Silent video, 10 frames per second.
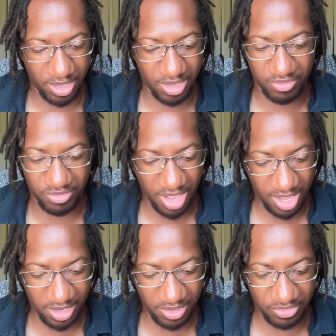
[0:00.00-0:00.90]

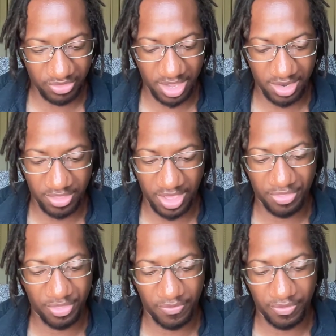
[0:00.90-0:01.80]
Gonzalez said
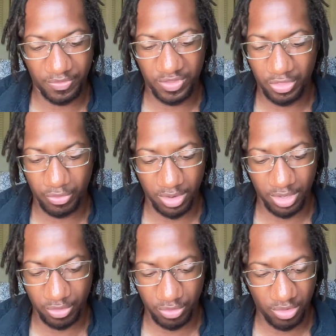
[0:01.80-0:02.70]
that the
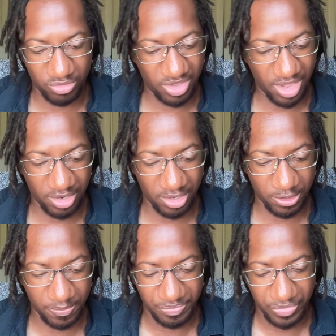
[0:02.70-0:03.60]
53-year-old
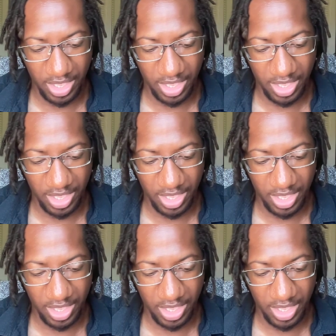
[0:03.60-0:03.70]
Taylor